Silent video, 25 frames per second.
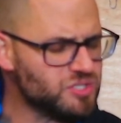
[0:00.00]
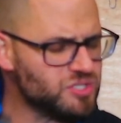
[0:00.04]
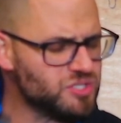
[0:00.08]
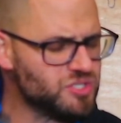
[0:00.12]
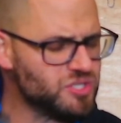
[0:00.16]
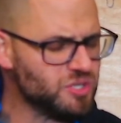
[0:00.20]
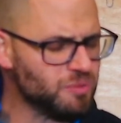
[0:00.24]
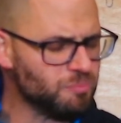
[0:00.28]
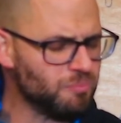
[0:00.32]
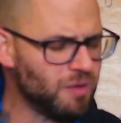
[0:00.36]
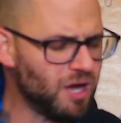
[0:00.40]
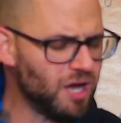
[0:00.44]

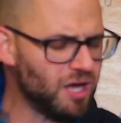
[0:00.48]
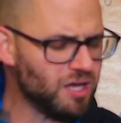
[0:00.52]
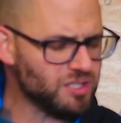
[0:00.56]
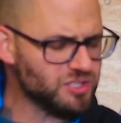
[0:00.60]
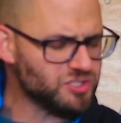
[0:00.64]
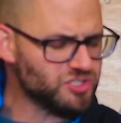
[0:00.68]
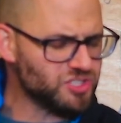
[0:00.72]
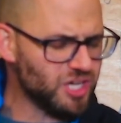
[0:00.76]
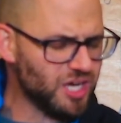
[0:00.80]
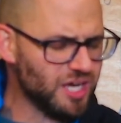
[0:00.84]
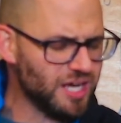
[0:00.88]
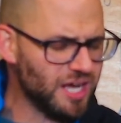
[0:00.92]
Jamal
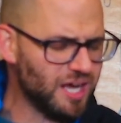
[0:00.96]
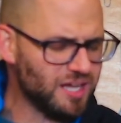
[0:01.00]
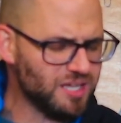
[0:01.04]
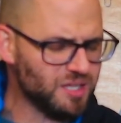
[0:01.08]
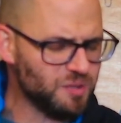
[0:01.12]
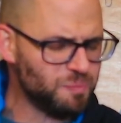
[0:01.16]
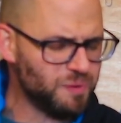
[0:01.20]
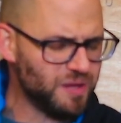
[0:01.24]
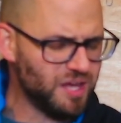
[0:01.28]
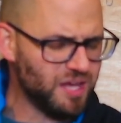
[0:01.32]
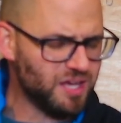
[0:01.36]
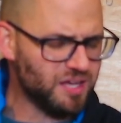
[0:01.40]

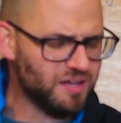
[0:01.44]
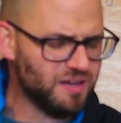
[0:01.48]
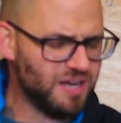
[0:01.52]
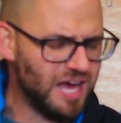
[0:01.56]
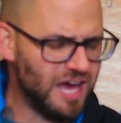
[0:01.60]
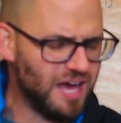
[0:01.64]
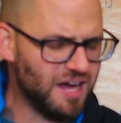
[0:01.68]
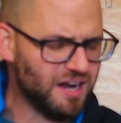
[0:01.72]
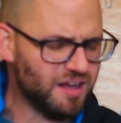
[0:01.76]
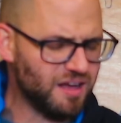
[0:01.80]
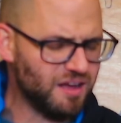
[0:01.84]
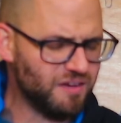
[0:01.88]
Jayalapan
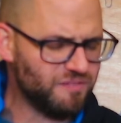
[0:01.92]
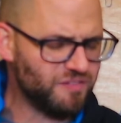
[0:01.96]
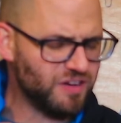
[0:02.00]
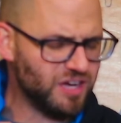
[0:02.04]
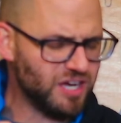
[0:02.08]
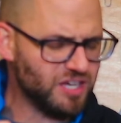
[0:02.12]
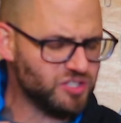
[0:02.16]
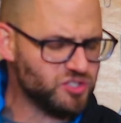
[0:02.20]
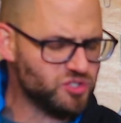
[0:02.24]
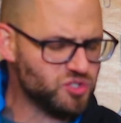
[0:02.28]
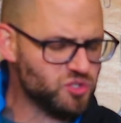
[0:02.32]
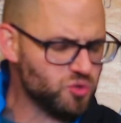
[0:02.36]
out
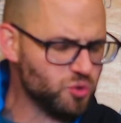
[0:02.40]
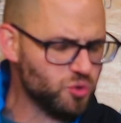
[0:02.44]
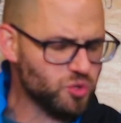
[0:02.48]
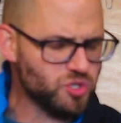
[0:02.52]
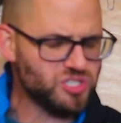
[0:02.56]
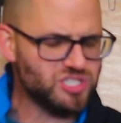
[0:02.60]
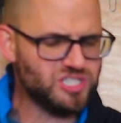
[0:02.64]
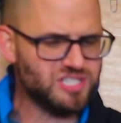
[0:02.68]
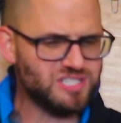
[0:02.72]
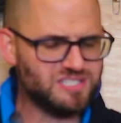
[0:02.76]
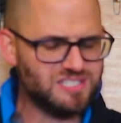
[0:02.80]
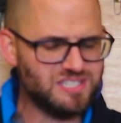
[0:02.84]
of
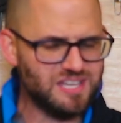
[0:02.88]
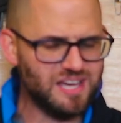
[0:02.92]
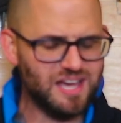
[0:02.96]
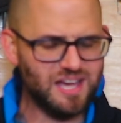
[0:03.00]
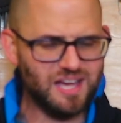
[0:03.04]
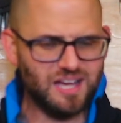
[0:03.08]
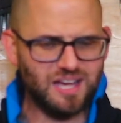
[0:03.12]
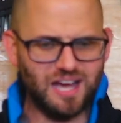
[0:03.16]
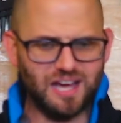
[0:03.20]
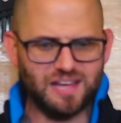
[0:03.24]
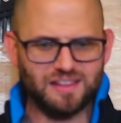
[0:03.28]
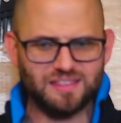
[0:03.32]
Georgia
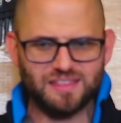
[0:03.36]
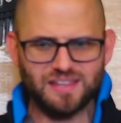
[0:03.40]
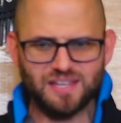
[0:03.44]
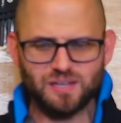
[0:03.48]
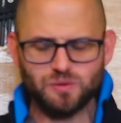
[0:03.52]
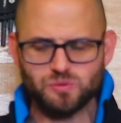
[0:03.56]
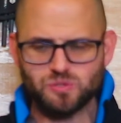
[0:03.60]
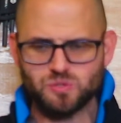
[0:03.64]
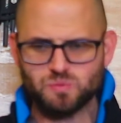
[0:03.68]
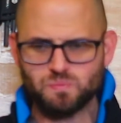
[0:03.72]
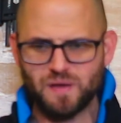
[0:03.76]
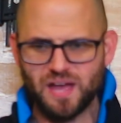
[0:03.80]
Tech. I think
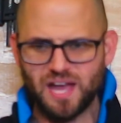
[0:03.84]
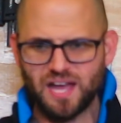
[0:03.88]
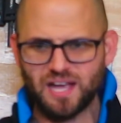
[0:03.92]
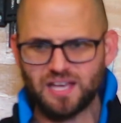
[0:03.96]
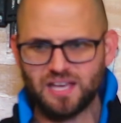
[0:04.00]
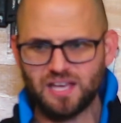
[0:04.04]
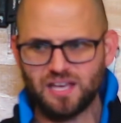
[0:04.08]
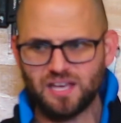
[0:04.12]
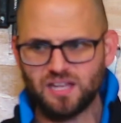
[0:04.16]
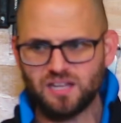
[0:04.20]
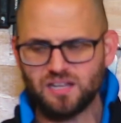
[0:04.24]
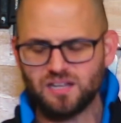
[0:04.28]
it was
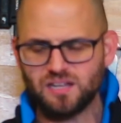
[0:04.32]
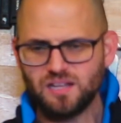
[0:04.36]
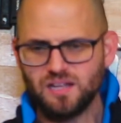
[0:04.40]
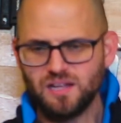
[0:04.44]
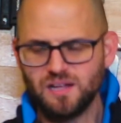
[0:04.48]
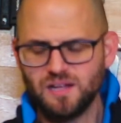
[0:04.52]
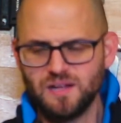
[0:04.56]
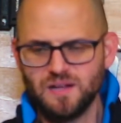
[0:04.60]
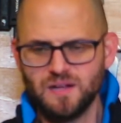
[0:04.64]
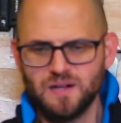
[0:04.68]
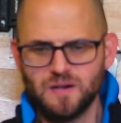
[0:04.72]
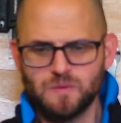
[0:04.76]
back in
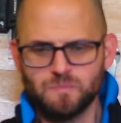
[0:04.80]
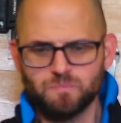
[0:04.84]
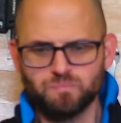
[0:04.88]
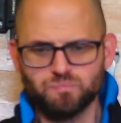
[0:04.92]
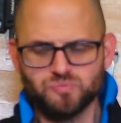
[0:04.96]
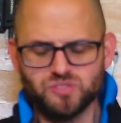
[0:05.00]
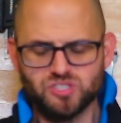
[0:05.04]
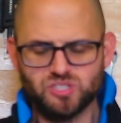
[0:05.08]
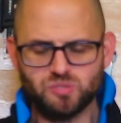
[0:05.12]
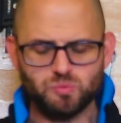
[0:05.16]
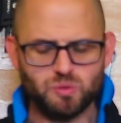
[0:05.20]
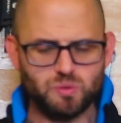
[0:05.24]

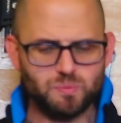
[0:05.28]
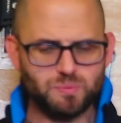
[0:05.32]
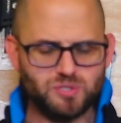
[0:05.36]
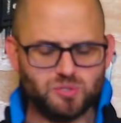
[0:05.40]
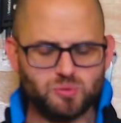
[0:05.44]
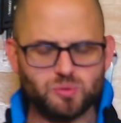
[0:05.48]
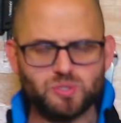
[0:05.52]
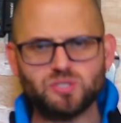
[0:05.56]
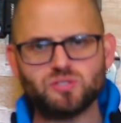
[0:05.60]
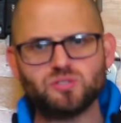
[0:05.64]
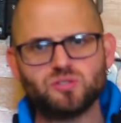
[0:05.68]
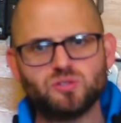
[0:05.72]
somewhere
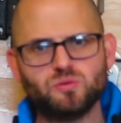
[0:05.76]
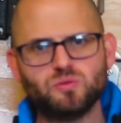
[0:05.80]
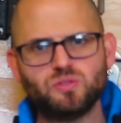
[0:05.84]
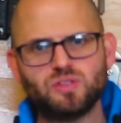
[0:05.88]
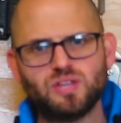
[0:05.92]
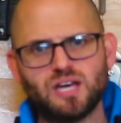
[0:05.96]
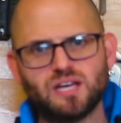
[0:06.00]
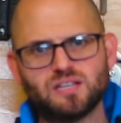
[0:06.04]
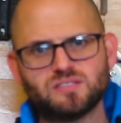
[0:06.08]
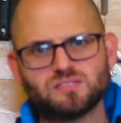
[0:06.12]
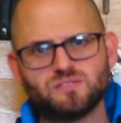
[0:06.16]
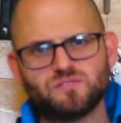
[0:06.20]
between
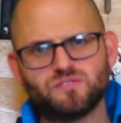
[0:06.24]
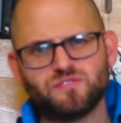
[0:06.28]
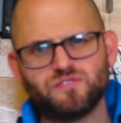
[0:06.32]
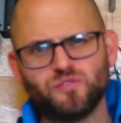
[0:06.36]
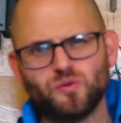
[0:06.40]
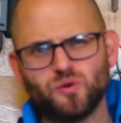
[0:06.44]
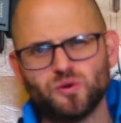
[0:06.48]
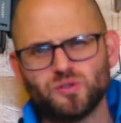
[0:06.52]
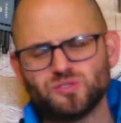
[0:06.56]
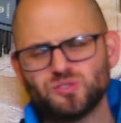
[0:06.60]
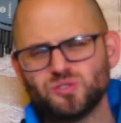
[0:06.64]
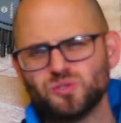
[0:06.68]

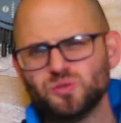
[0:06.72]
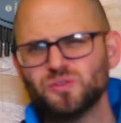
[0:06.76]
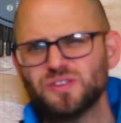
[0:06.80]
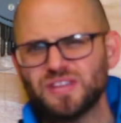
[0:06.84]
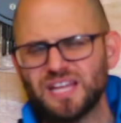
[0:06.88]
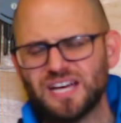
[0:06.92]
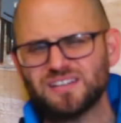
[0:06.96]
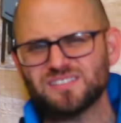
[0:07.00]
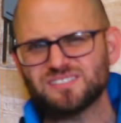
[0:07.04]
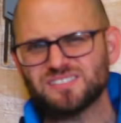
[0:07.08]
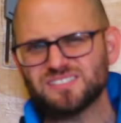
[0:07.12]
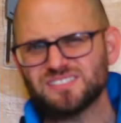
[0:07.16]
2004,
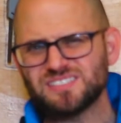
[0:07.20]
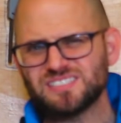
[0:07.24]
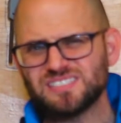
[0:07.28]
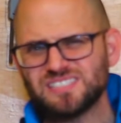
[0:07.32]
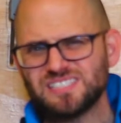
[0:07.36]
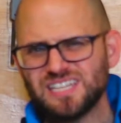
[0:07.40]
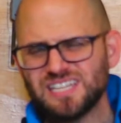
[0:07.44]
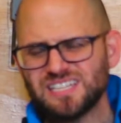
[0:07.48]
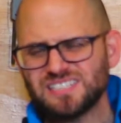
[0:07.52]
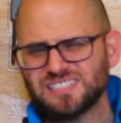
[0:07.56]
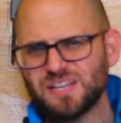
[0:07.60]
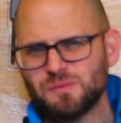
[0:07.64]

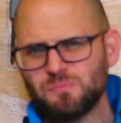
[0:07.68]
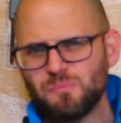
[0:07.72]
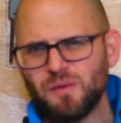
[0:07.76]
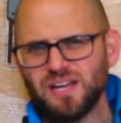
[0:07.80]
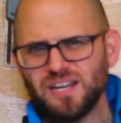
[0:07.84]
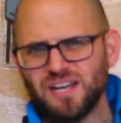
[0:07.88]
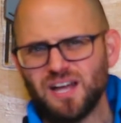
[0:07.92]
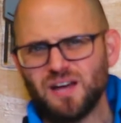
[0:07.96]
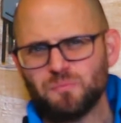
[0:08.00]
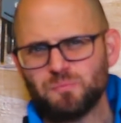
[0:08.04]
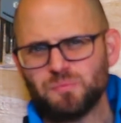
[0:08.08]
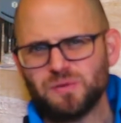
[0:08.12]
2006. I
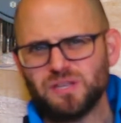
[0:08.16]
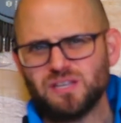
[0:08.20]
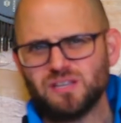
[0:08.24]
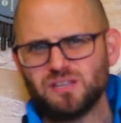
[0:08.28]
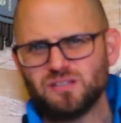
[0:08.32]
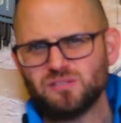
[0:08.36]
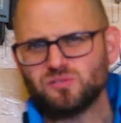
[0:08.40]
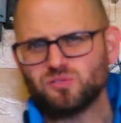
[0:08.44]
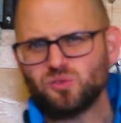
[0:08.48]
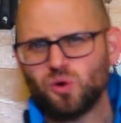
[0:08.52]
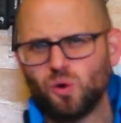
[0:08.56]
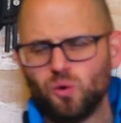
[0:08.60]
might not
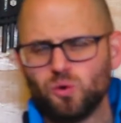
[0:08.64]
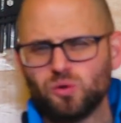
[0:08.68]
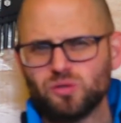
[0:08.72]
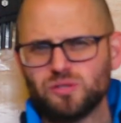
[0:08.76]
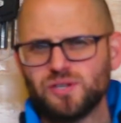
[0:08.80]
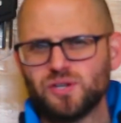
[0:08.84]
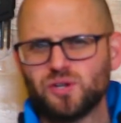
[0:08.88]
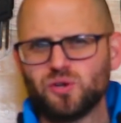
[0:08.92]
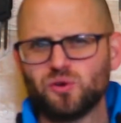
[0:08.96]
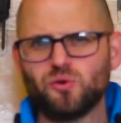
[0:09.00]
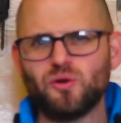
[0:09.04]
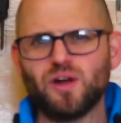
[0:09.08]
be
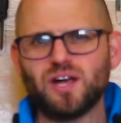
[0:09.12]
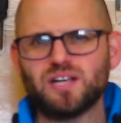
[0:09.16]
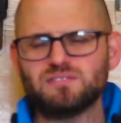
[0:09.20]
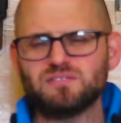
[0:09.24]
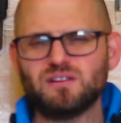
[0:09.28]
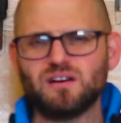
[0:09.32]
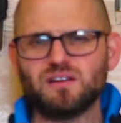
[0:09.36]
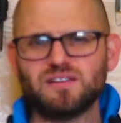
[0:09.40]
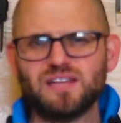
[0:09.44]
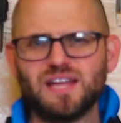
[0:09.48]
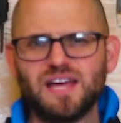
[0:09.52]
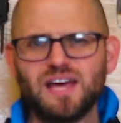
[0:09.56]
totally correct
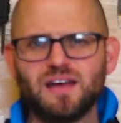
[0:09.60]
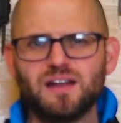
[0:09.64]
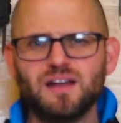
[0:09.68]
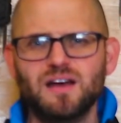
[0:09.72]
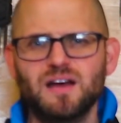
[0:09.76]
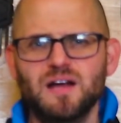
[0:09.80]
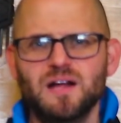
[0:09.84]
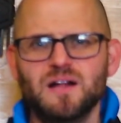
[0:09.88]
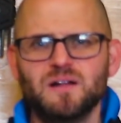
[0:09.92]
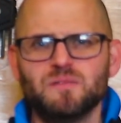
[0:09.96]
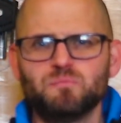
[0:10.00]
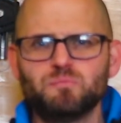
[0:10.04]
on that,
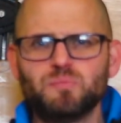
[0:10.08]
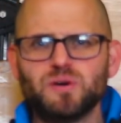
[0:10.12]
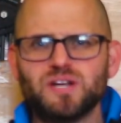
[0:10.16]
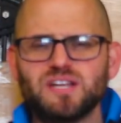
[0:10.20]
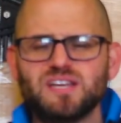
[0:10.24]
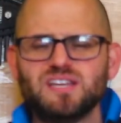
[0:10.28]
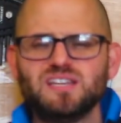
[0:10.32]
but